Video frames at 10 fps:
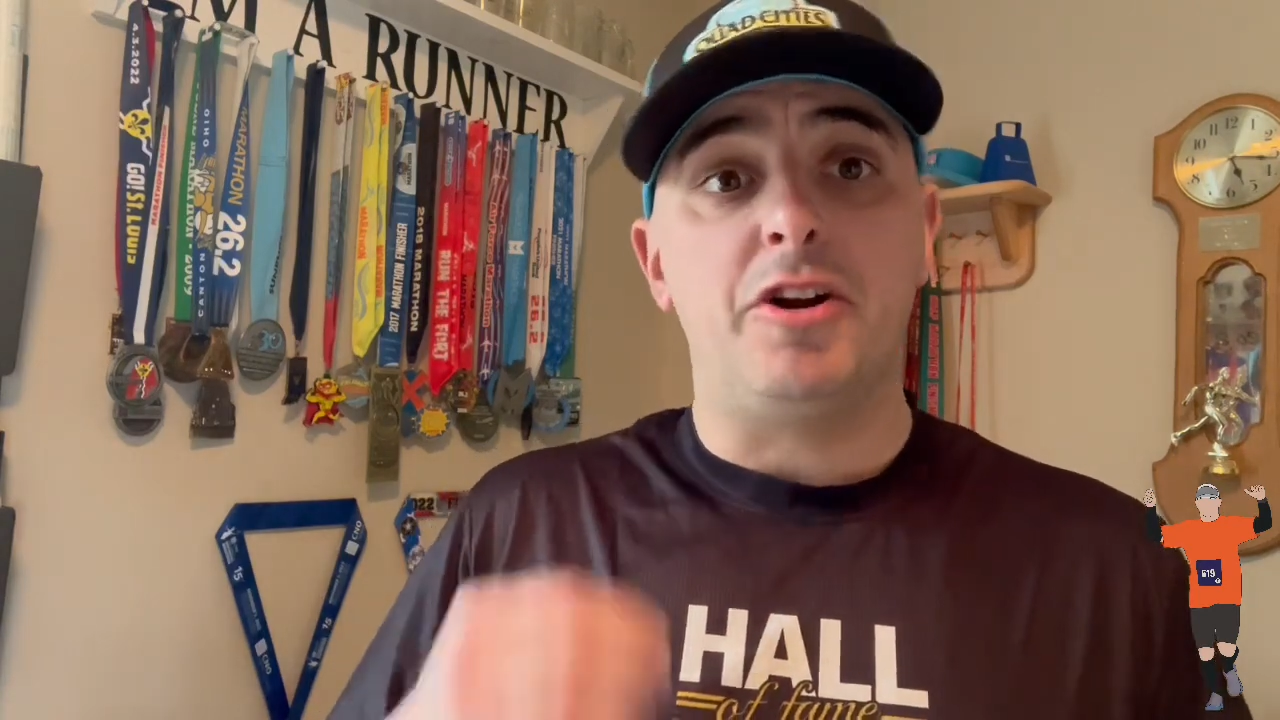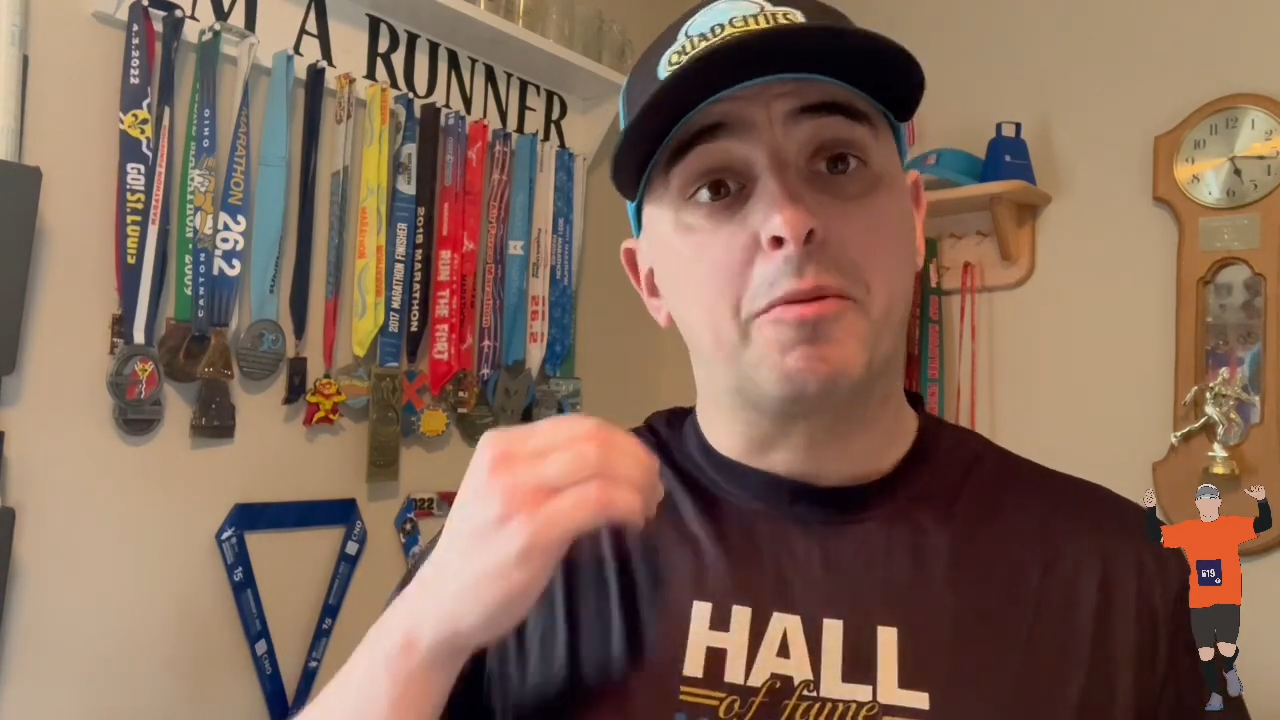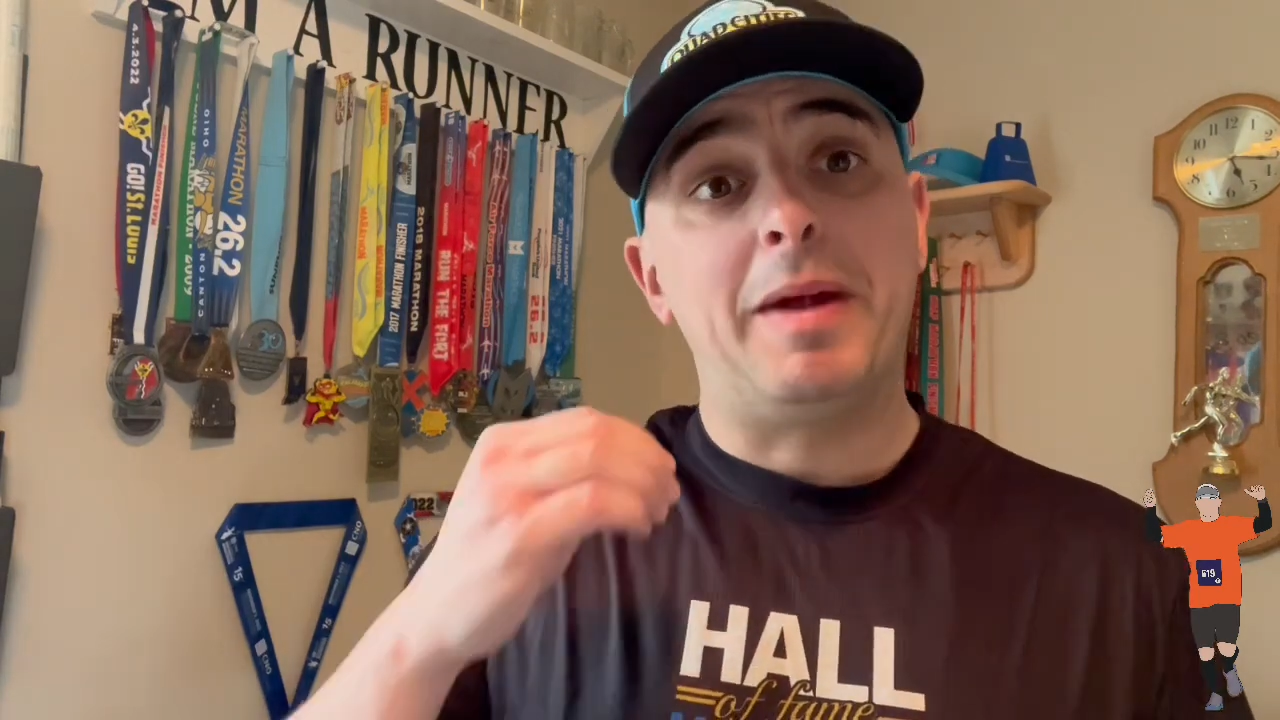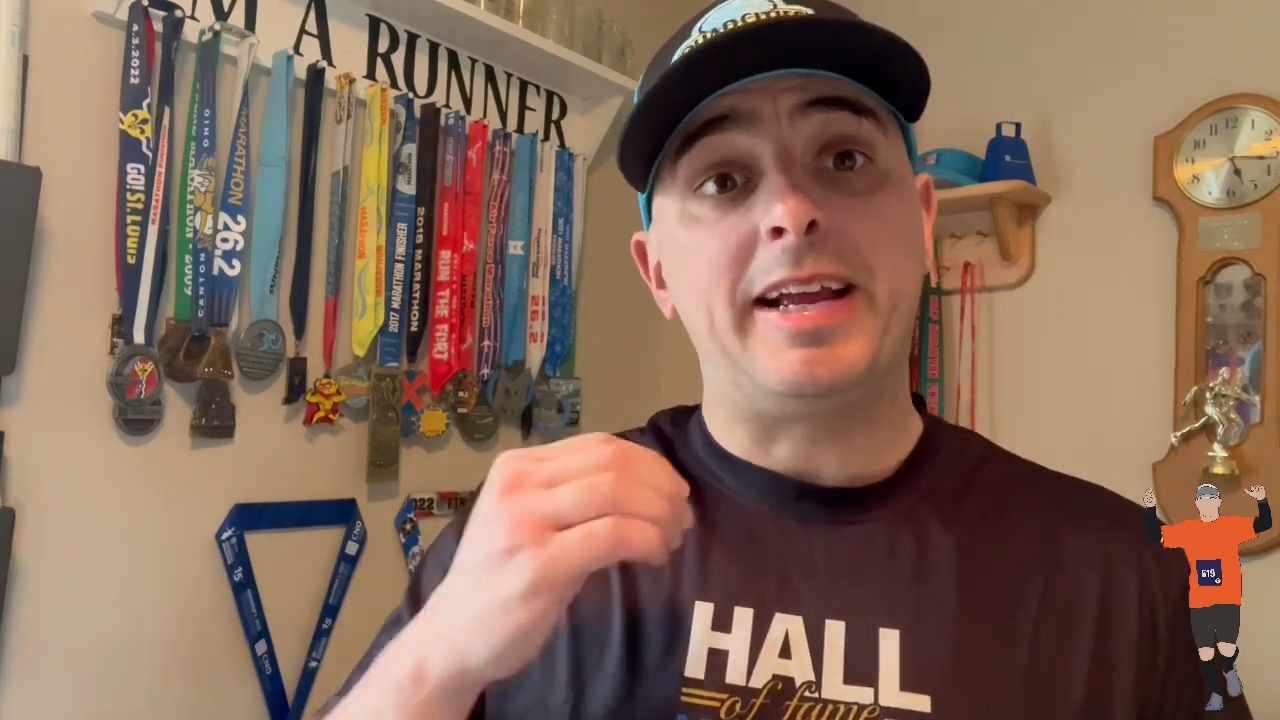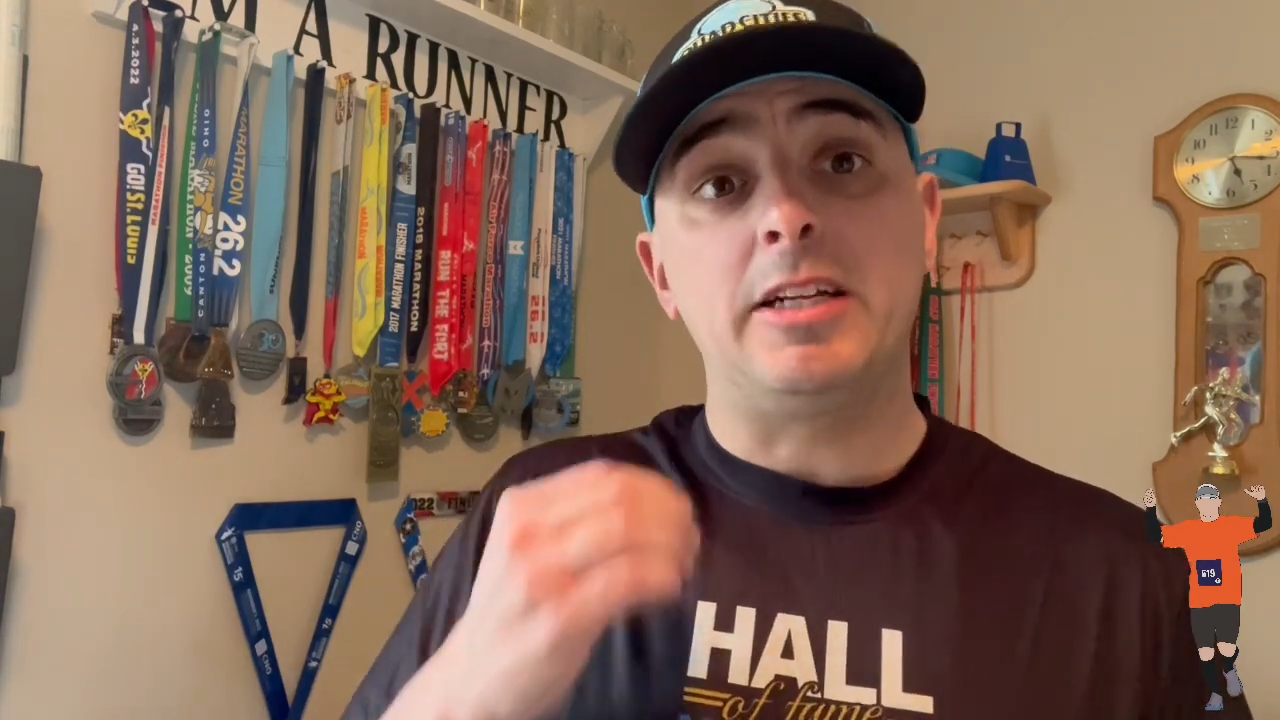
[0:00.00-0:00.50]
you're
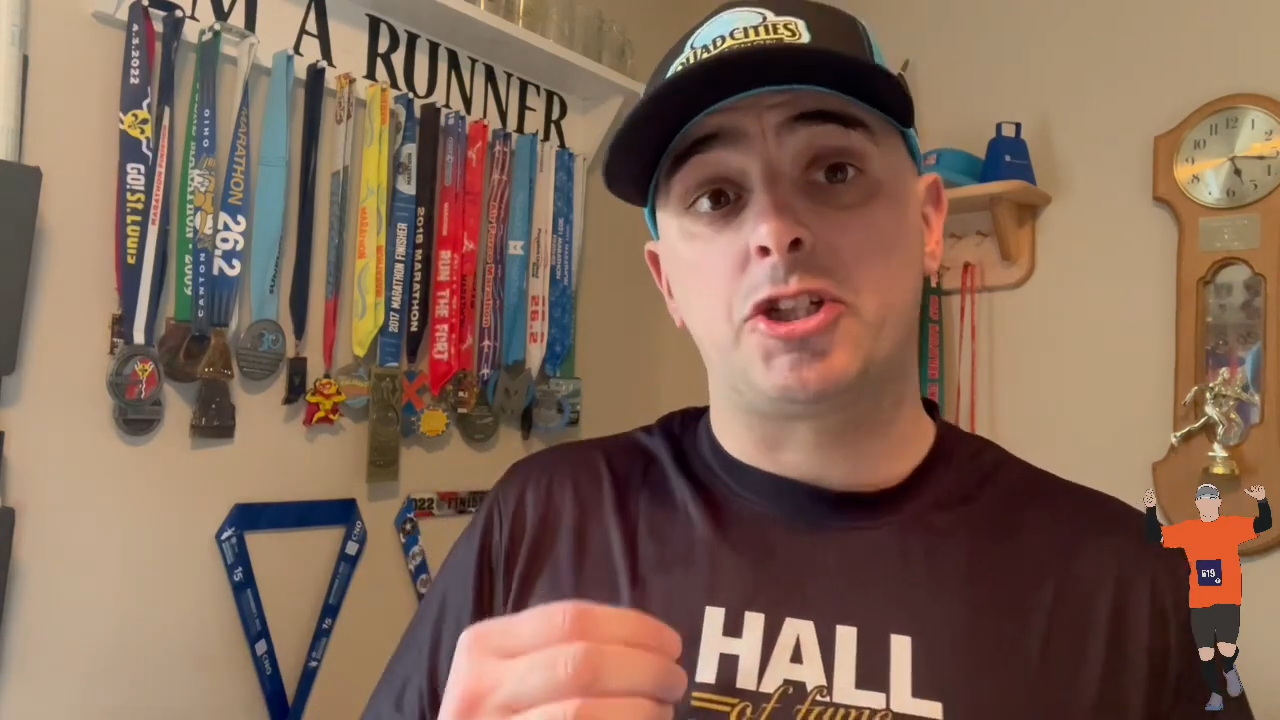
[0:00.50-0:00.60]
making